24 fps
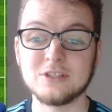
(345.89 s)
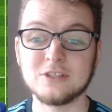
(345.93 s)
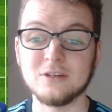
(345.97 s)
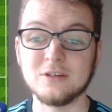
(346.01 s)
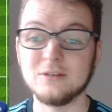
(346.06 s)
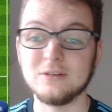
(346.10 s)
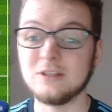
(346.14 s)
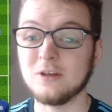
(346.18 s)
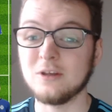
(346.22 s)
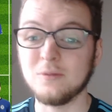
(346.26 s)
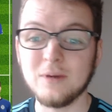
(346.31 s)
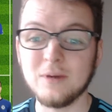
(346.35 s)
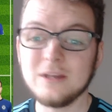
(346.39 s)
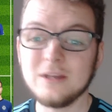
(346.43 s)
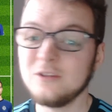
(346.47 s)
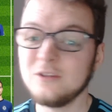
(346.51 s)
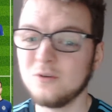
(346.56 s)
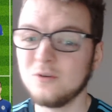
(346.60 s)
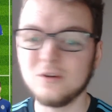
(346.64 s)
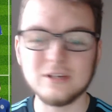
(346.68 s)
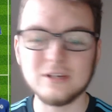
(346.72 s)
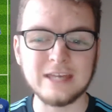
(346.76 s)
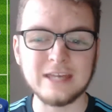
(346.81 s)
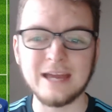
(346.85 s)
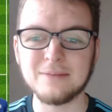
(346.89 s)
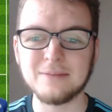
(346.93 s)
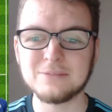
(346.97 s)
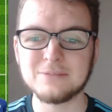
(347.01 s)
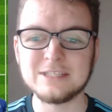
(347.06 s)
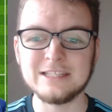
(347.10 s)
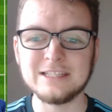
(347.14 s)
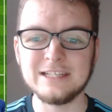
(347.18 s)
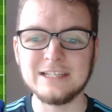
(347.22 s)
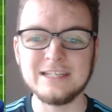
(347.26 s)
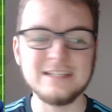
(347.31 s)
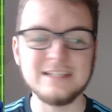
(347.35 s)
So, you know, when your
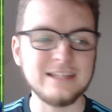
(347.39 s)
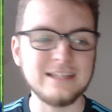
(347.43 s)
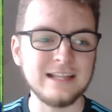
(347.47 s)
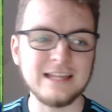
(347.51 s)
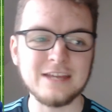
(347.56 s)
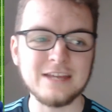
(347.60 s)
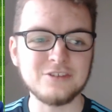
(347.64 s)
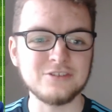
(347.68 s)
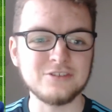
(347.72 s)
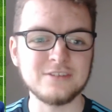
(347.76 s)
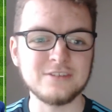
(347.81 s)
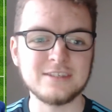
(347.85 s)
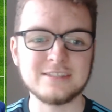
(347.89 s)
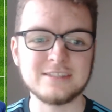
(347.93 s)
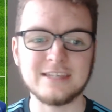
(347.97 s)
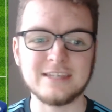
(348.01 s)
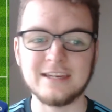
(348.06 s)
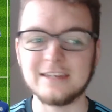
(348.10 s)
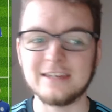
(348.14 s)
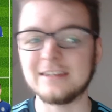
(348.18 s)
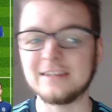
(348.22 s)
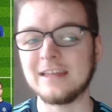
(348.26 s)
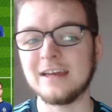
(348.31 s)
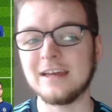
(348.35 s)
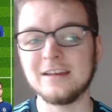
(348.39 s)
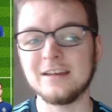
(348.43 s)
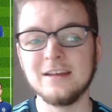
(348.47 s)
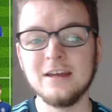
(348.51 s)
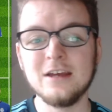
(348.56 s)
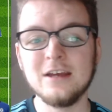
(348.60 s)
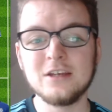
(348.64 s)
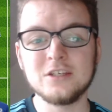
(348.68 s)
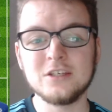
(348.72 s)
captain, leader, legend is saying that,